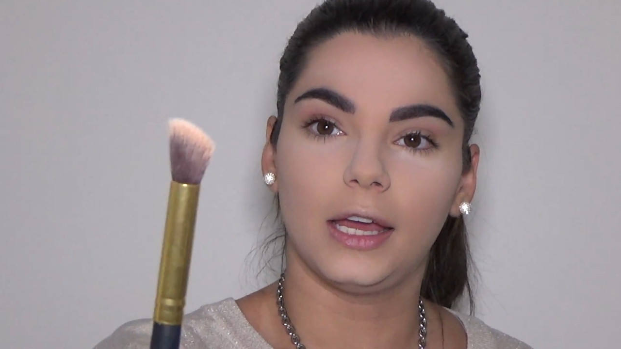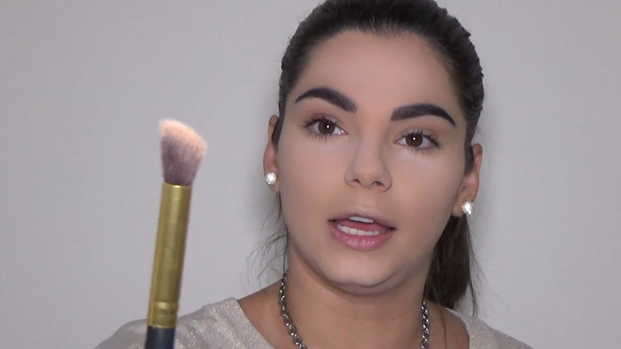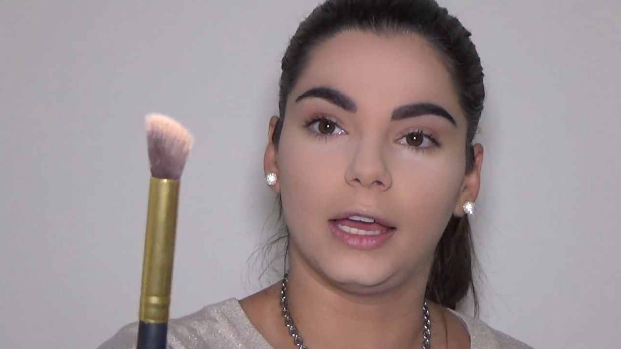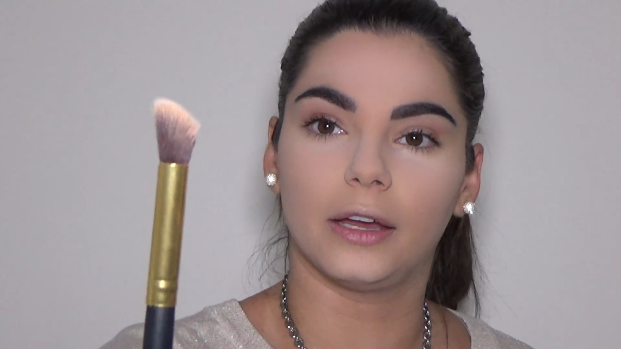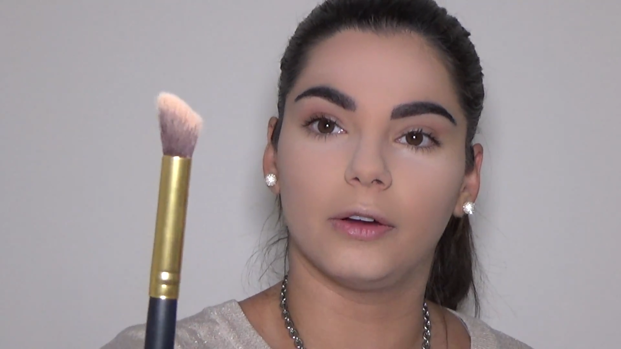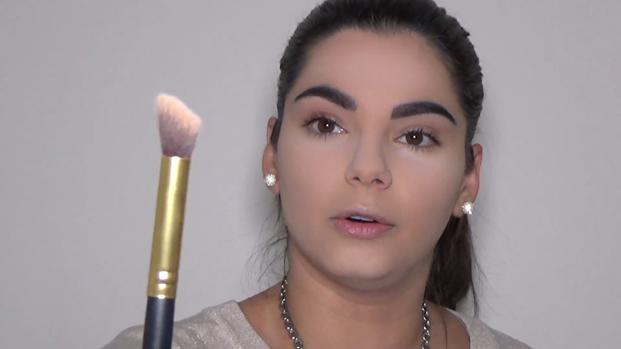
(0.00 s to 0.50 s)

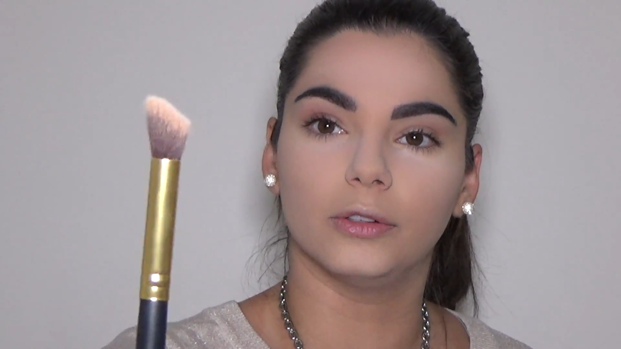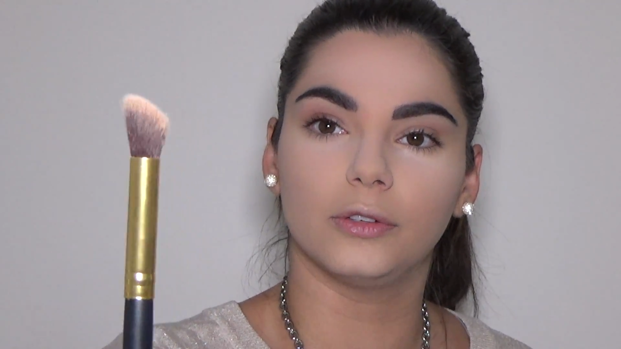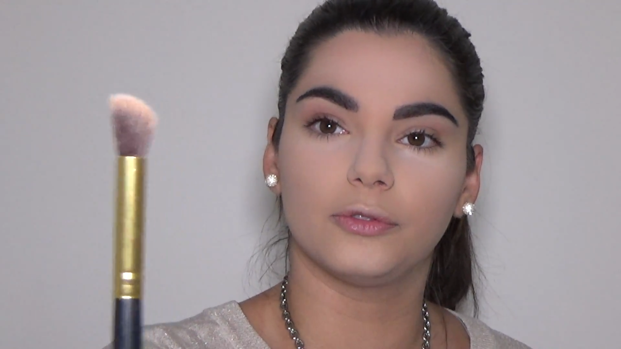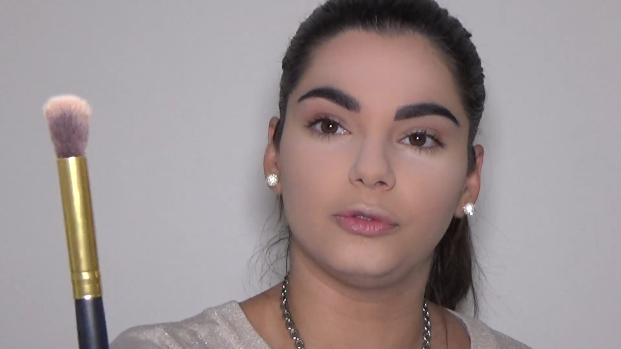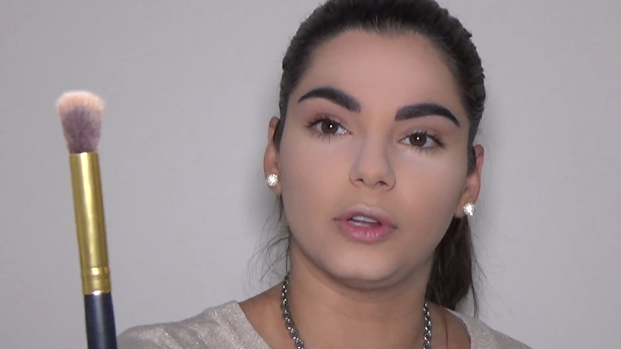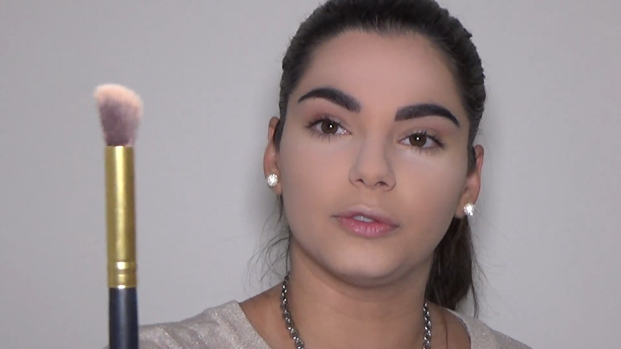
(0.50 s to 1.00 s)

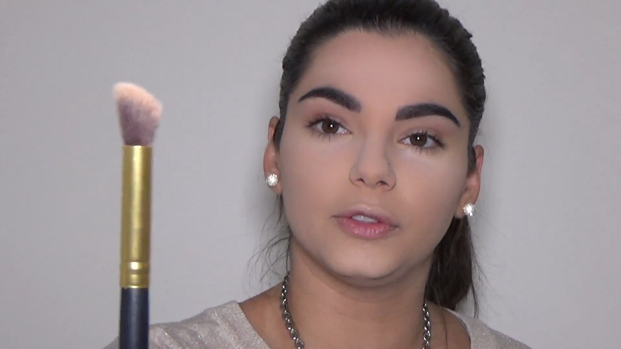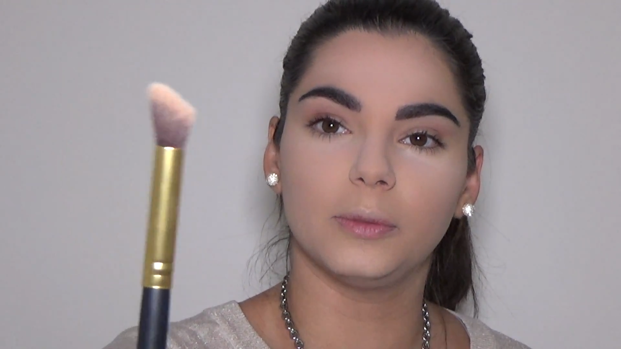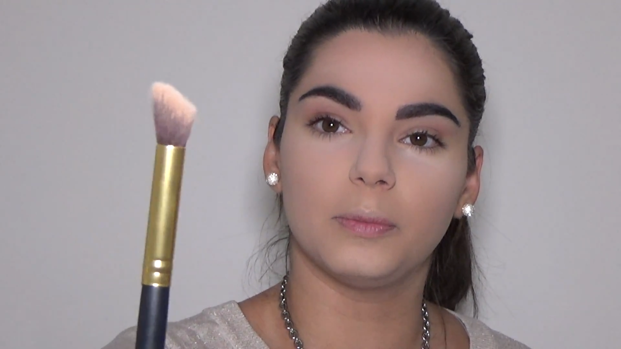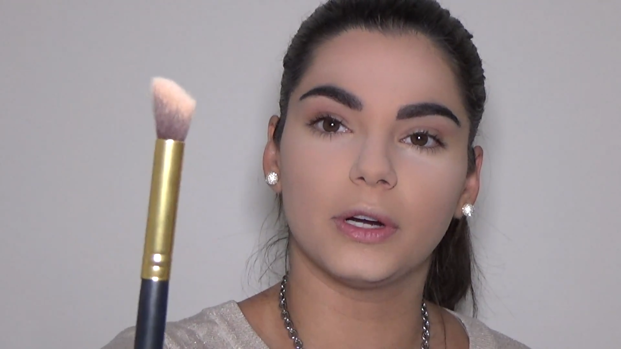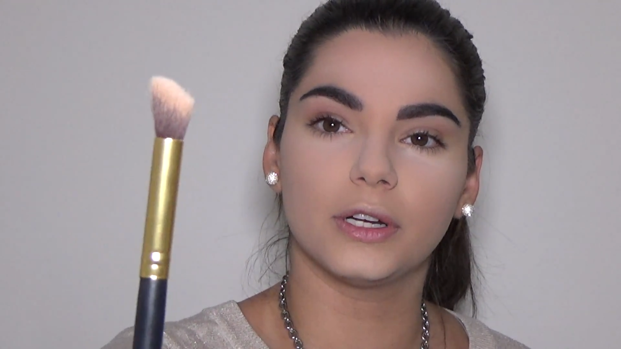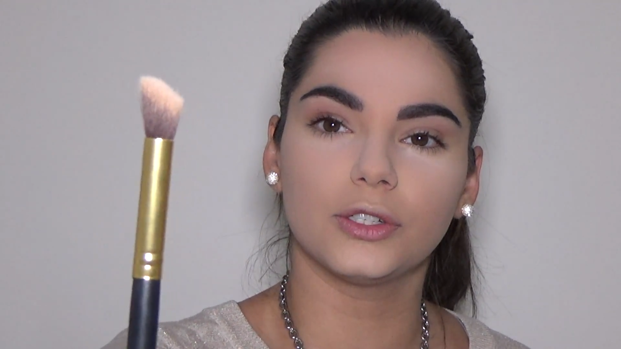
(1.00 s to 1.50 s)
angled fluffy
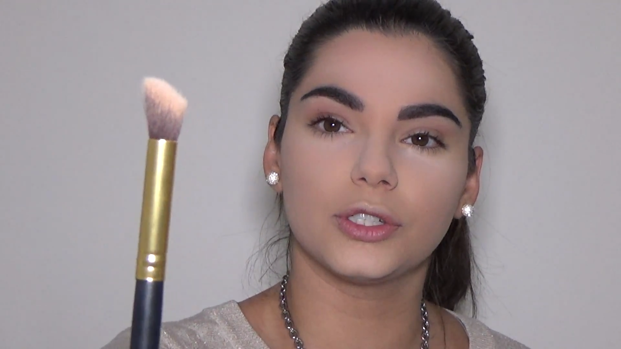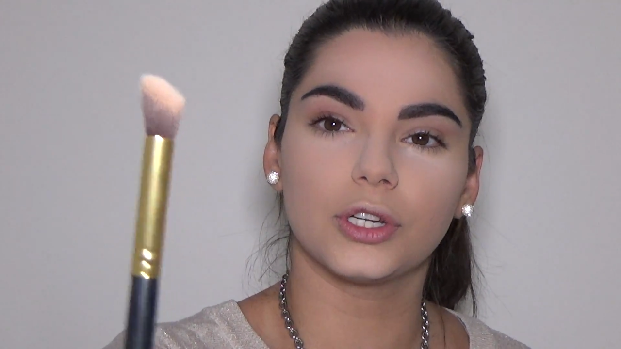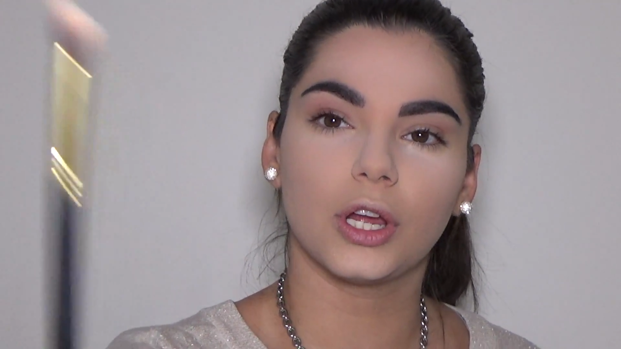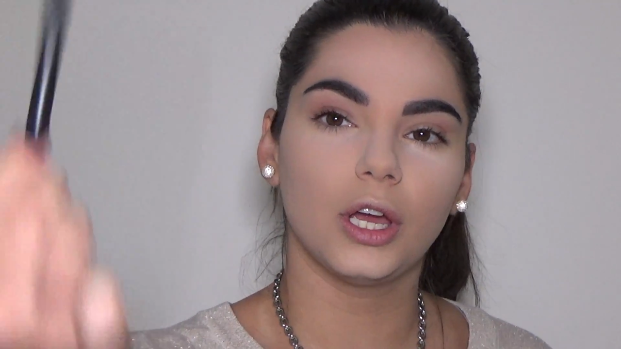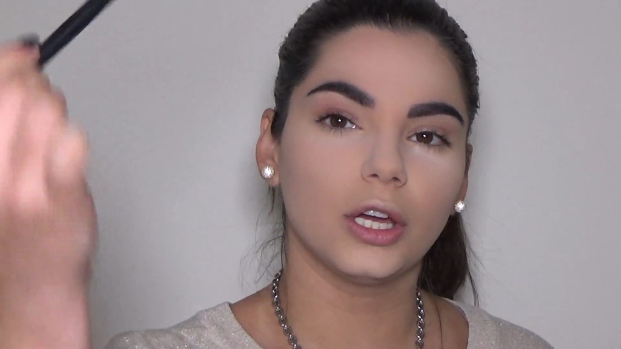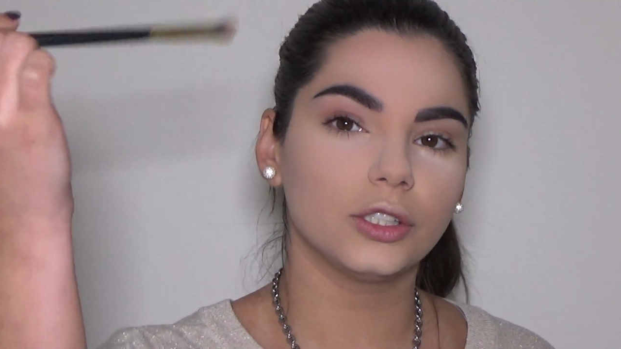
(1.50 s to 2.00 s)
brush
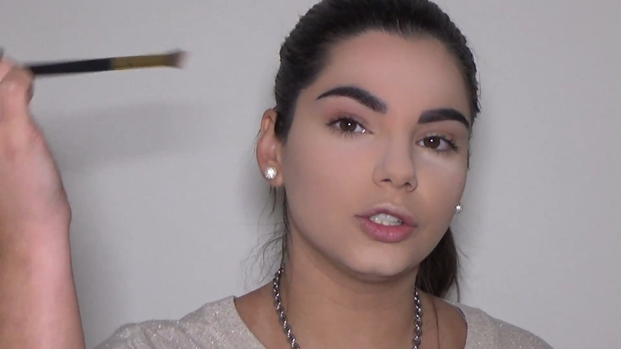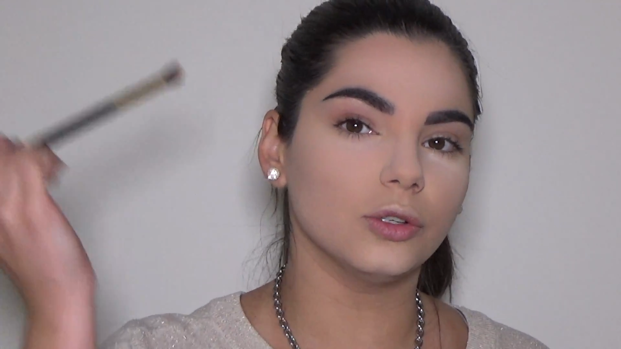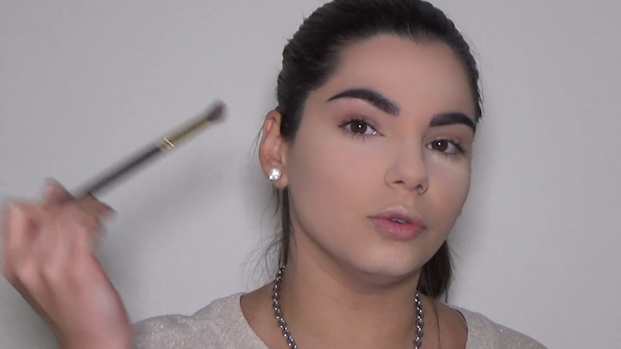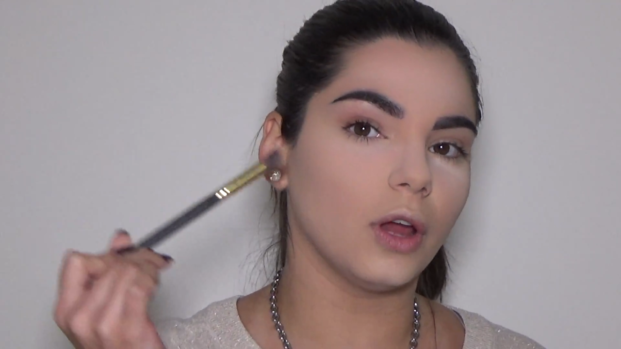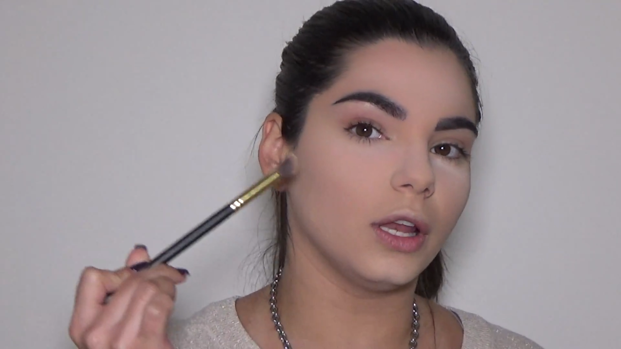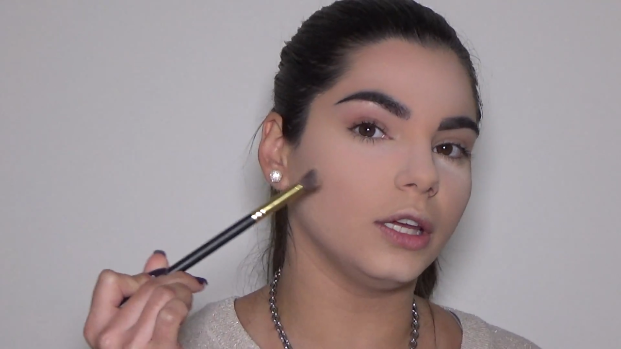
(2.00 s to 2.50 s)
to
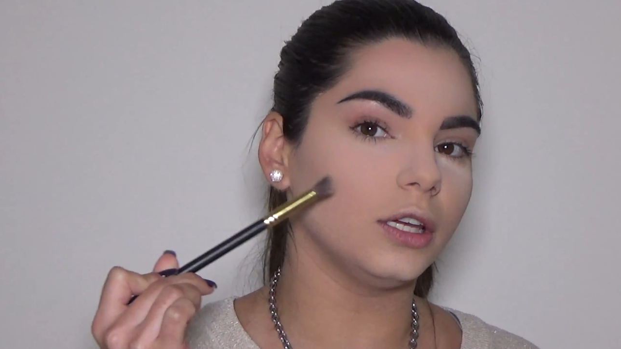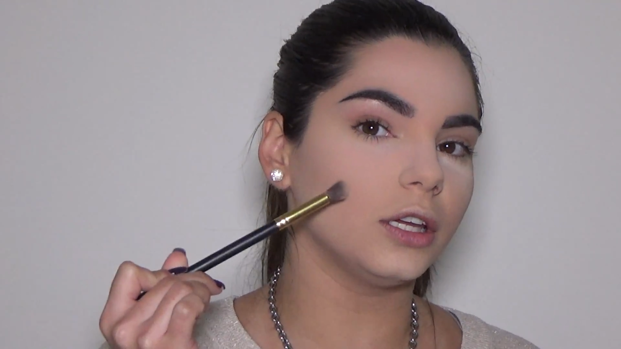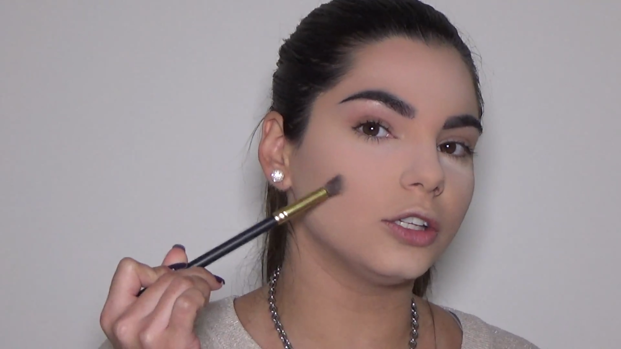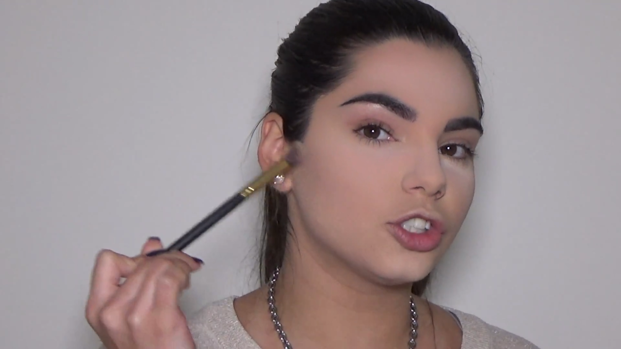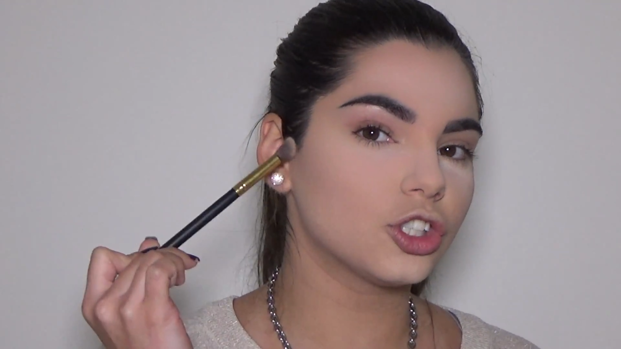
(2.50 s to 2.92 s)
really